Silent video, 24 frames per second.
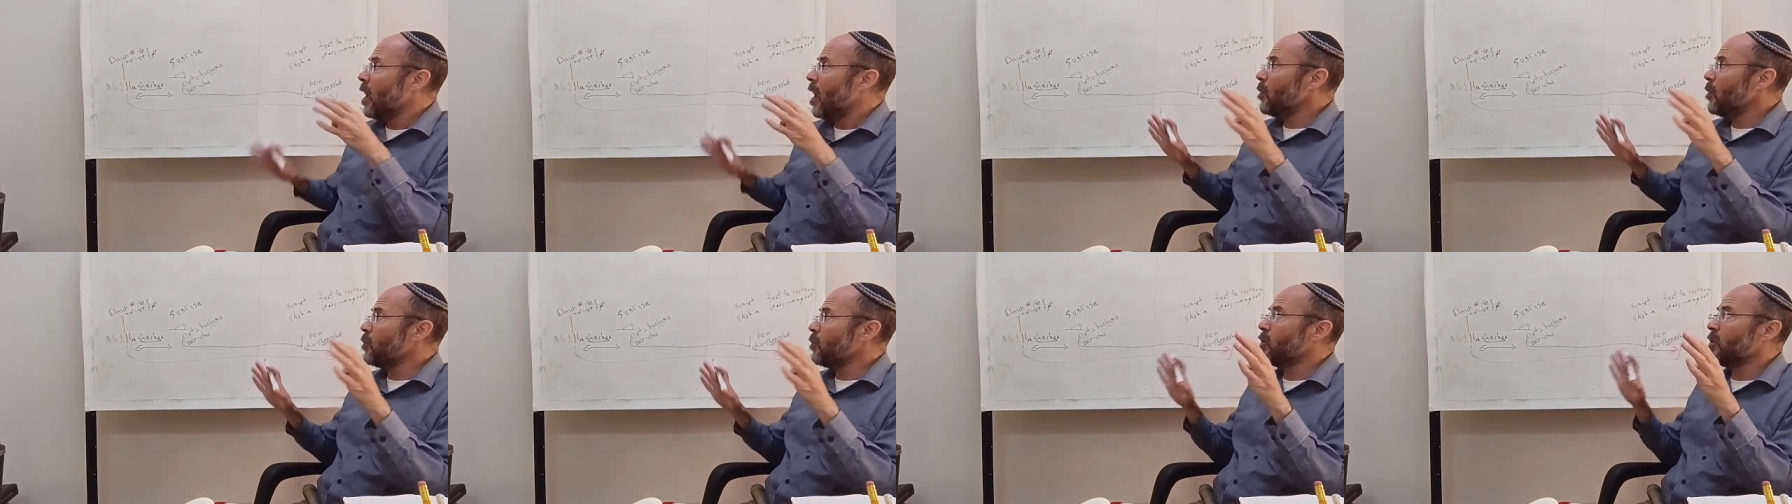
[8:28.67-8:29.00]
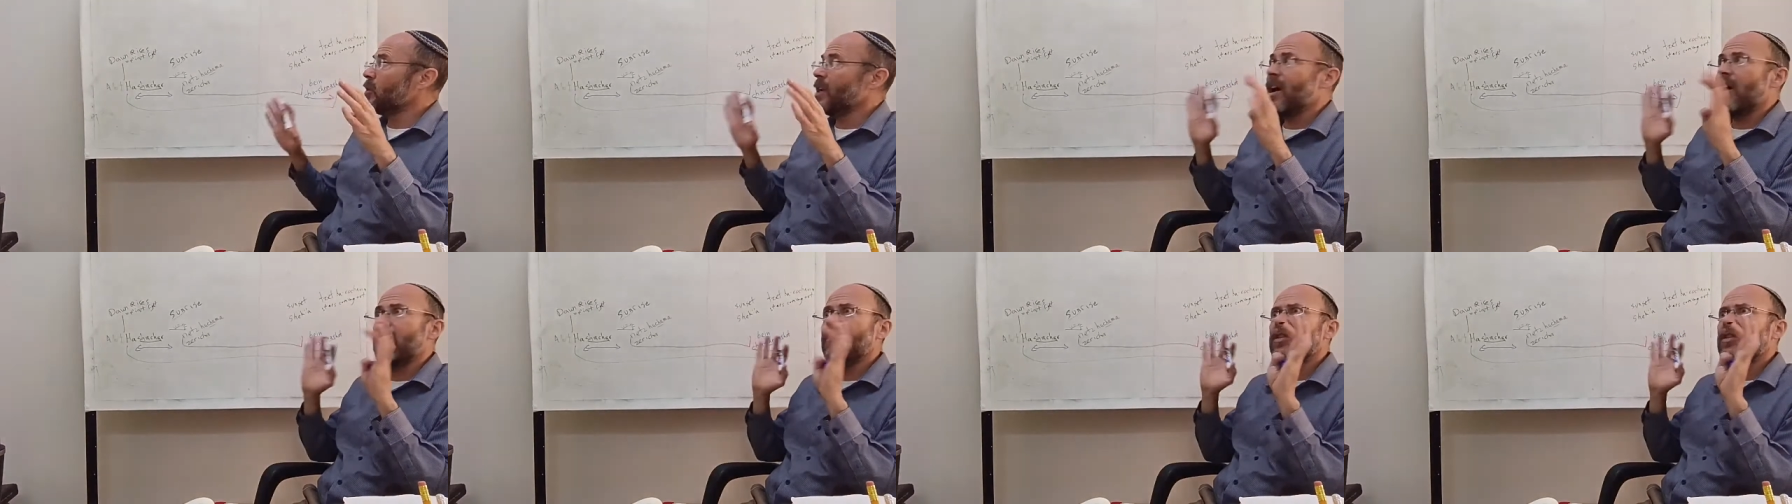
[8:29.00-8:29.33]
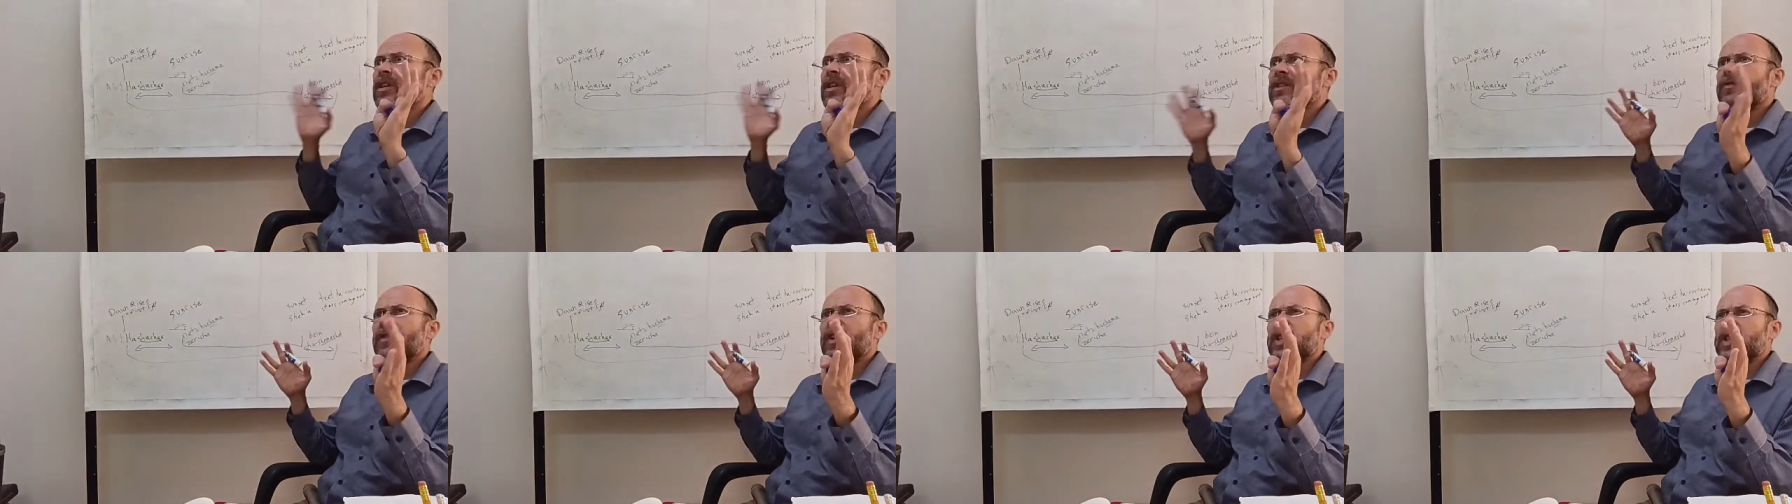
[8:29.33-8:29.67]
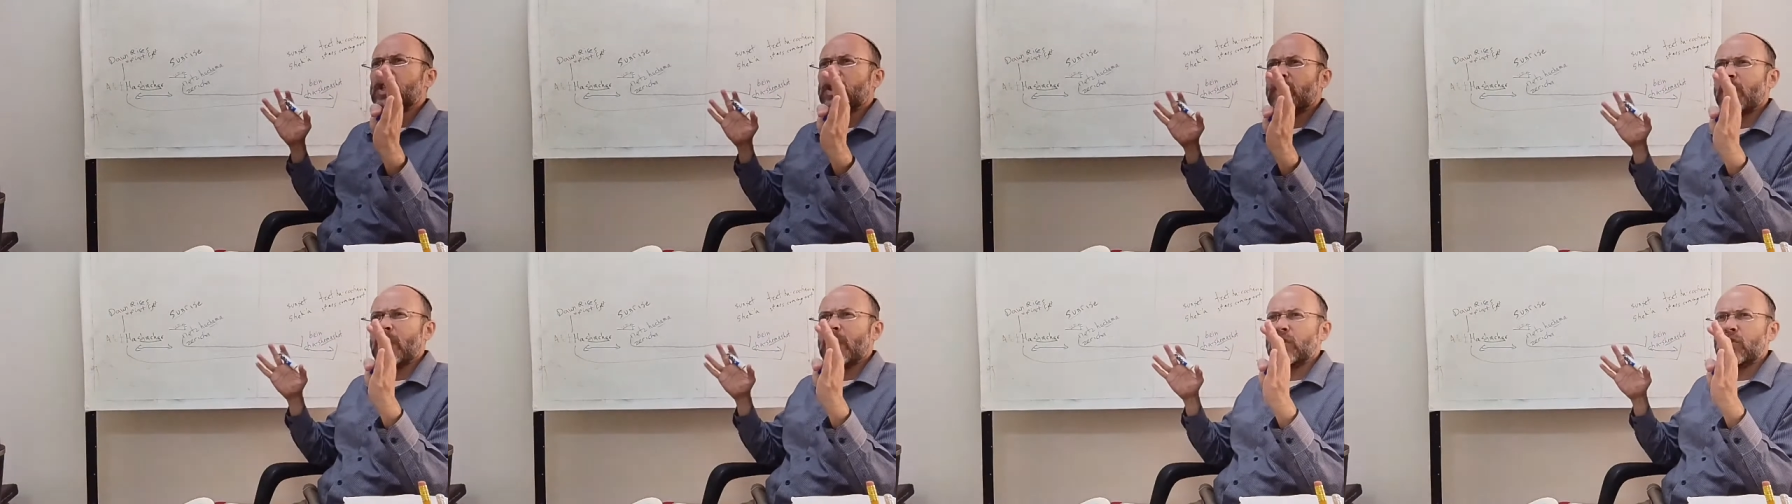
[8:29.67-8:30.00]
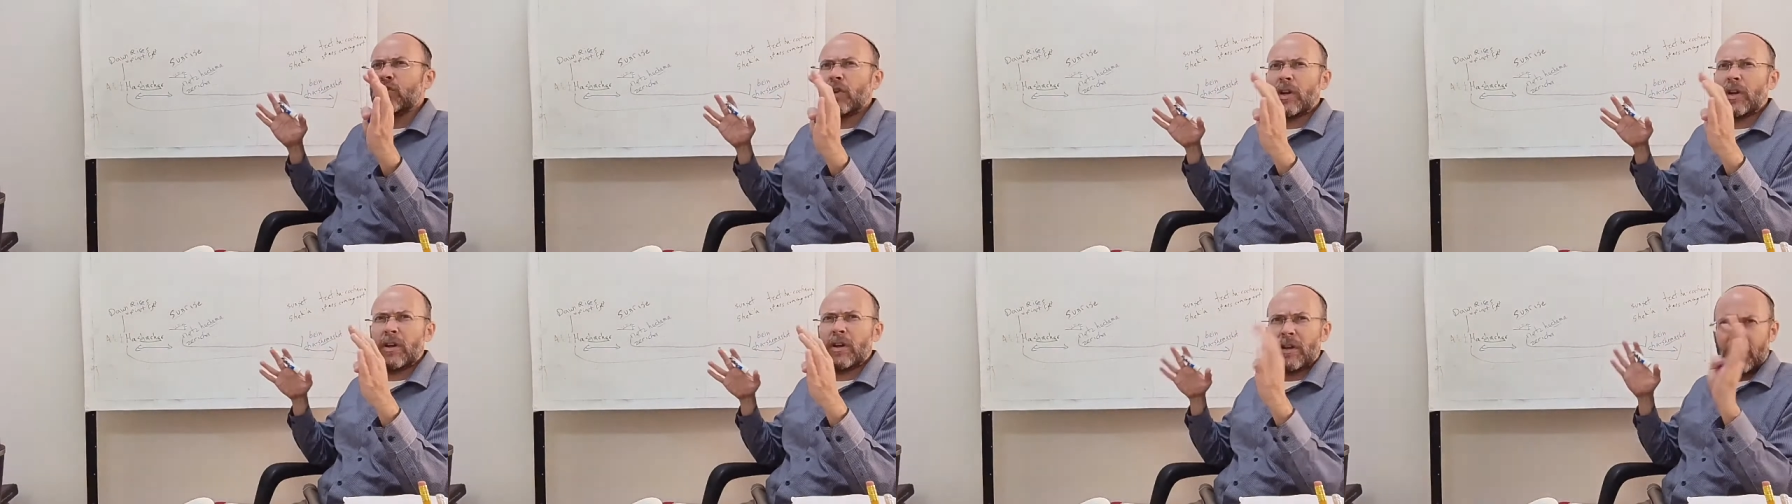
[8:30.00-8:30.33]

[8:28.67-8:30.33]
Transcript: Up till now, everything's very symmetric.